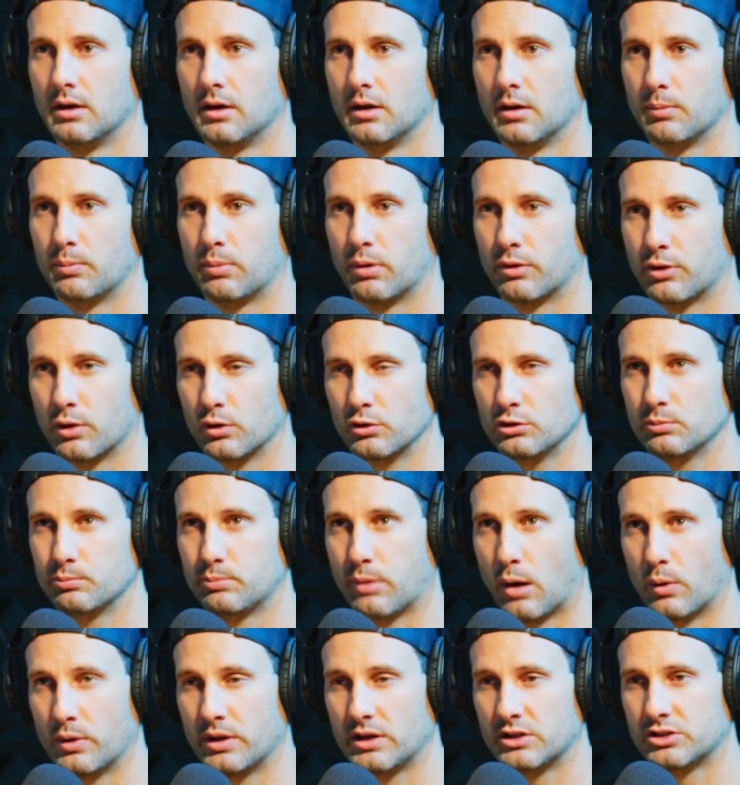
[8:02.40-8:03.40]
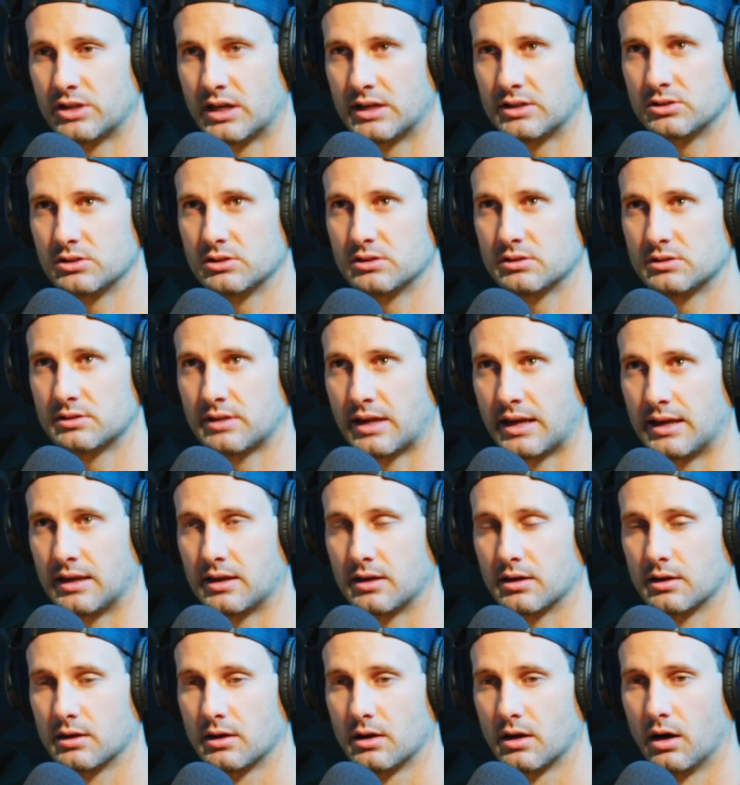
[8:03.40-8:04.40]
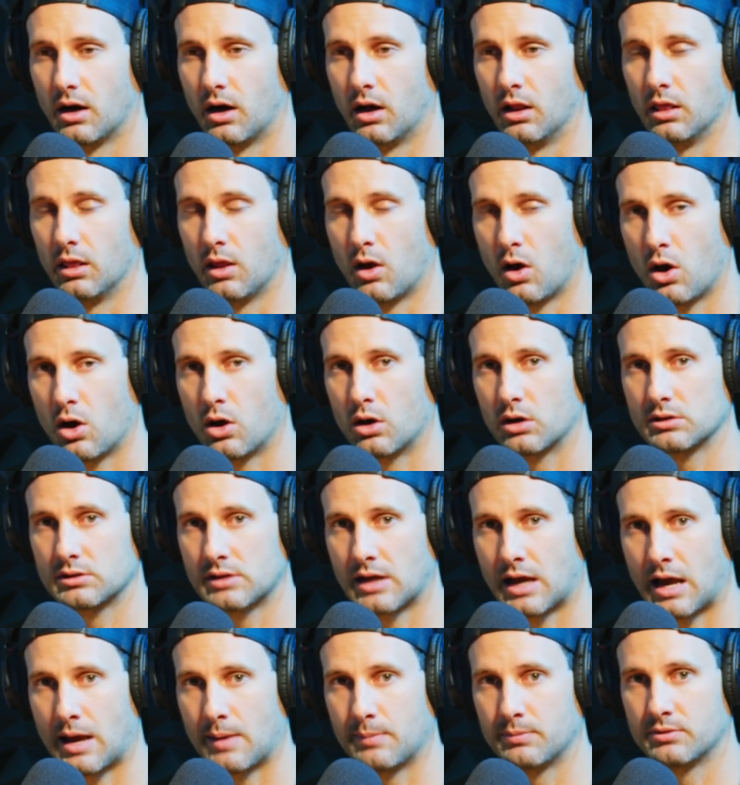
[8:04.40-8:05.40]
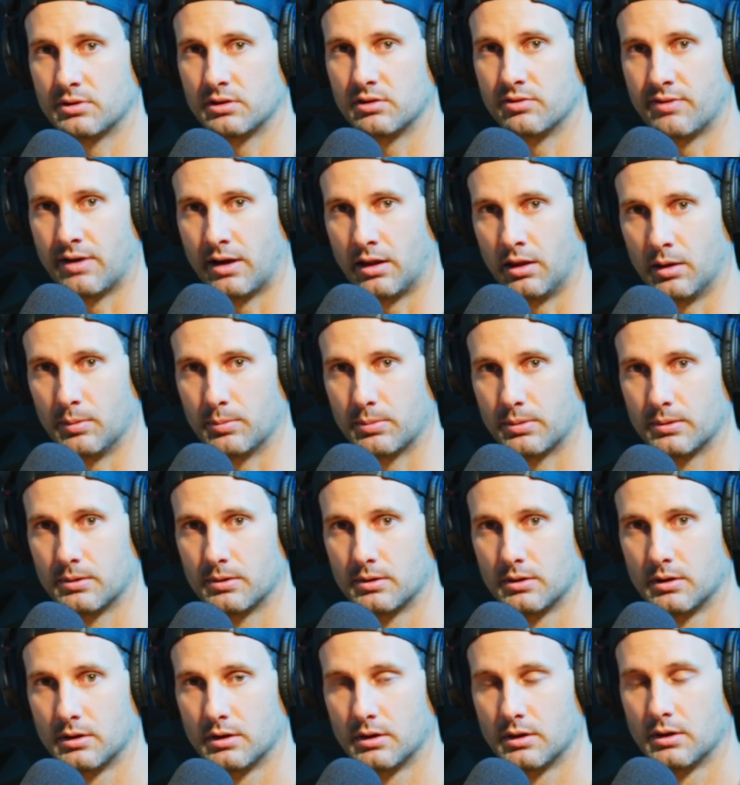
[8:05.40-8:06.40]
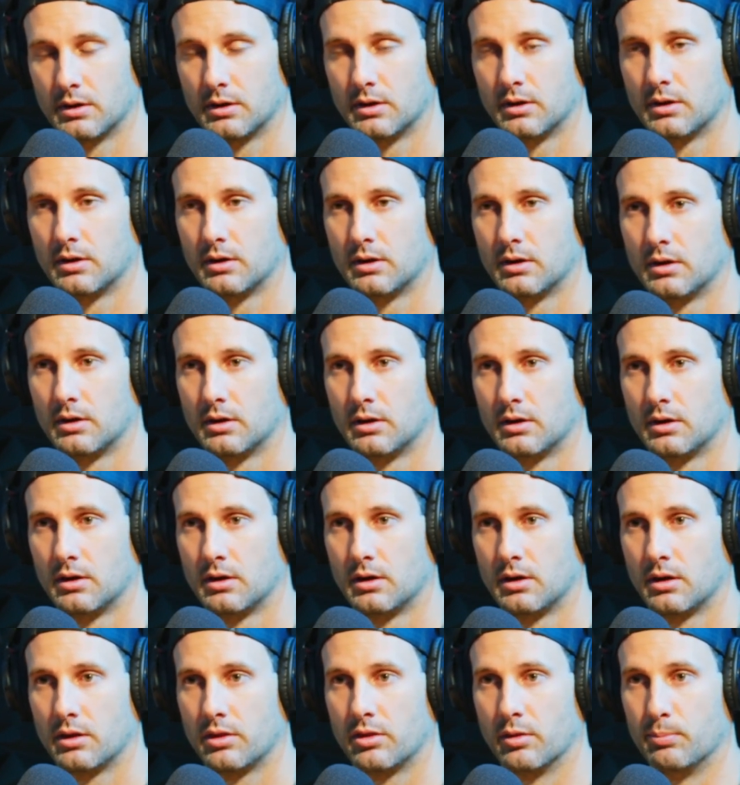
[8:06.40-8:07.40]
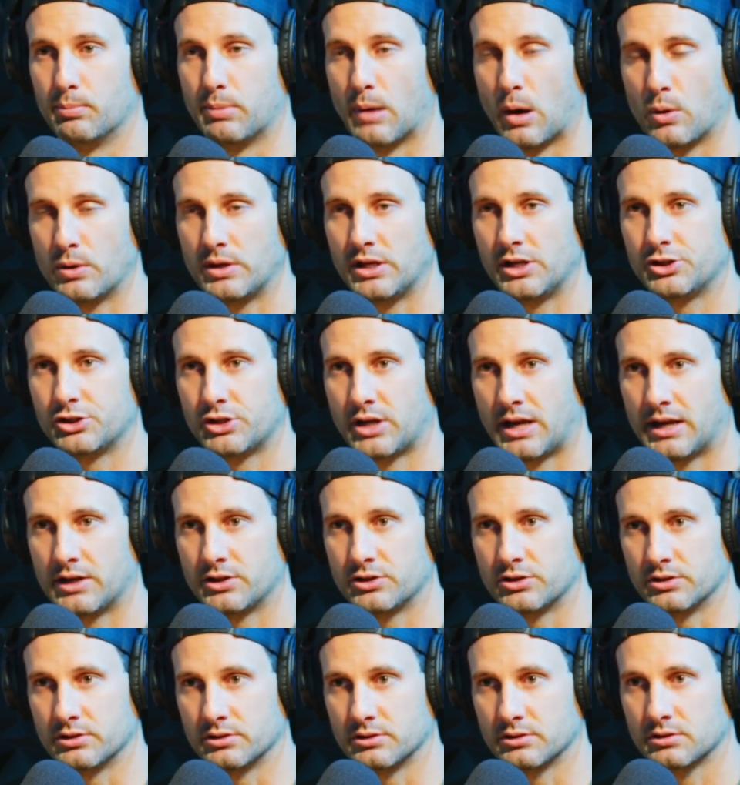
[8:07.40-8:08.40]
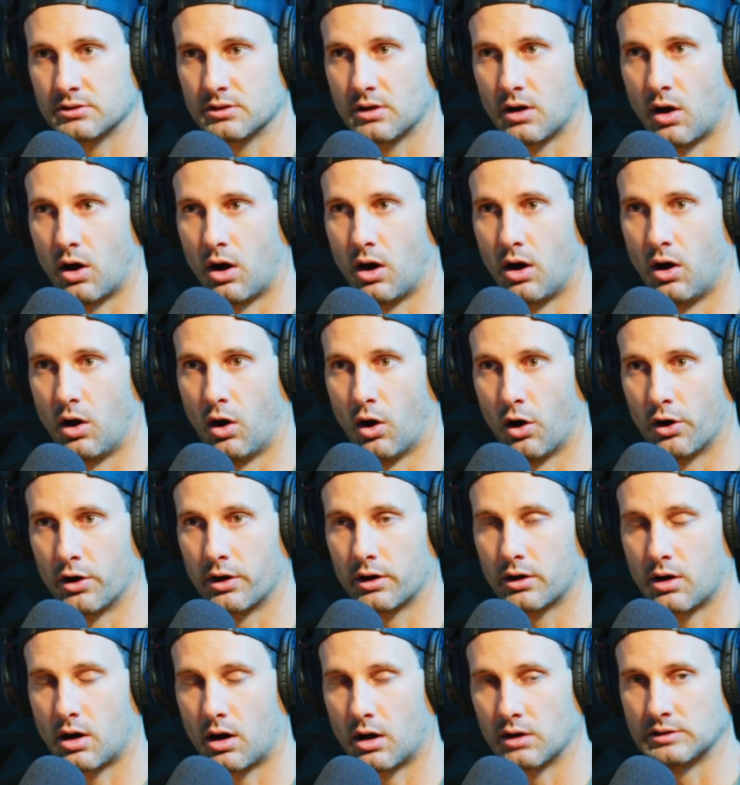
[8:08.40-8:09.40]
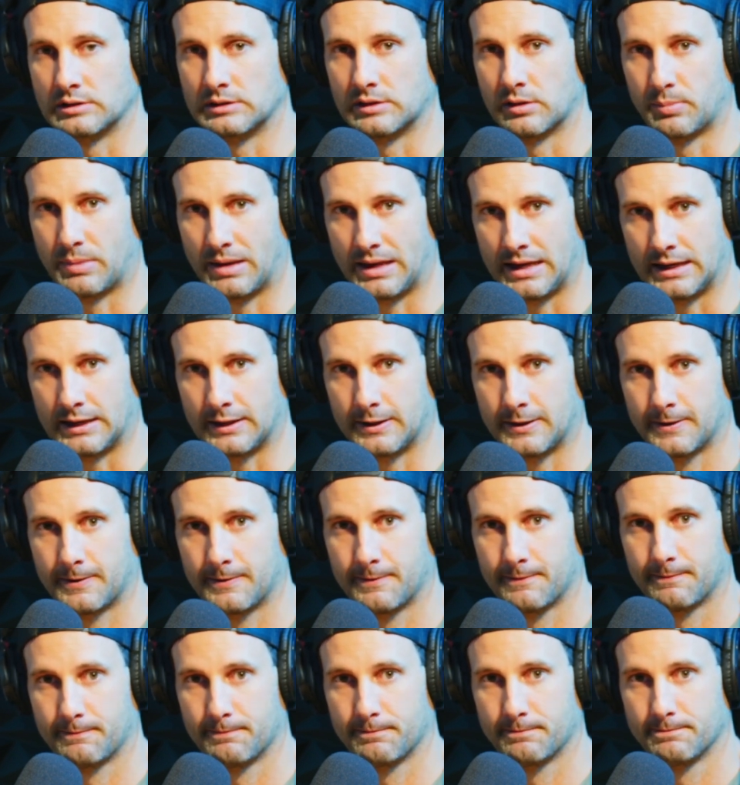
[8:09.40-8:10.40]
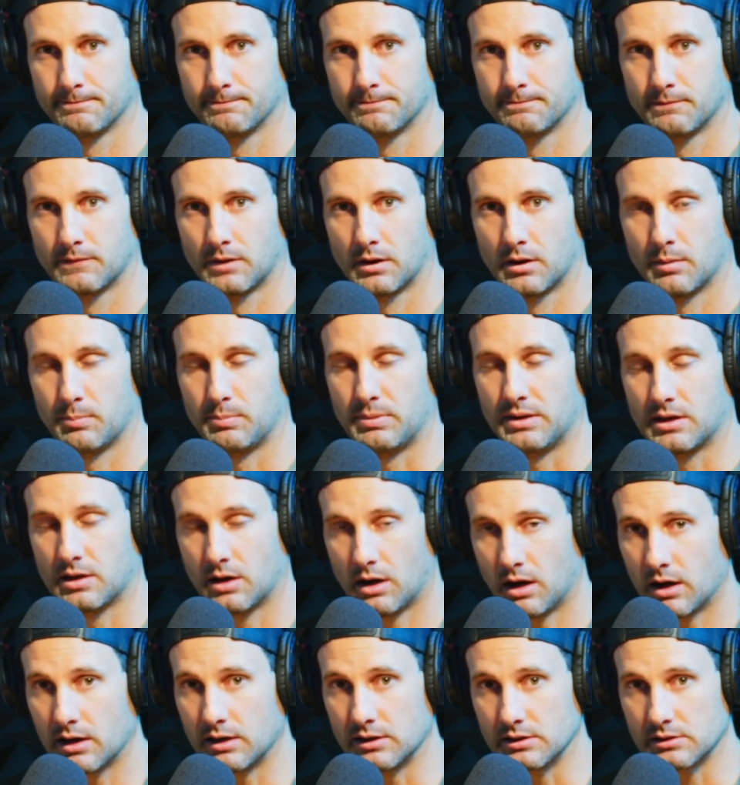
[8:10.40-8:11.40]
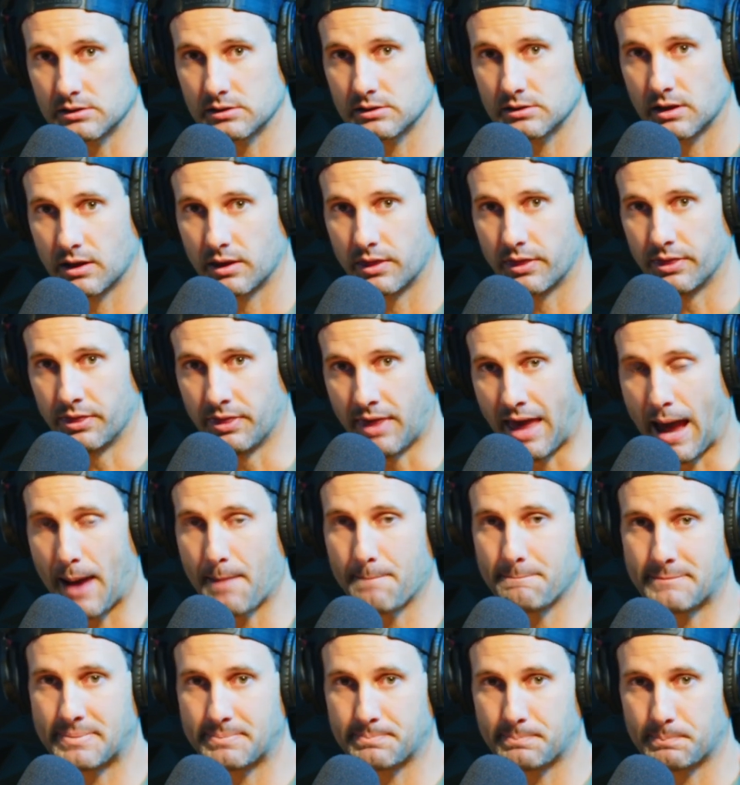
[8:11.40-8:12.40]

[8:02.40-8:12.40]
But those bony changes take a long time to develop. The bony changes aren't causing the pain because that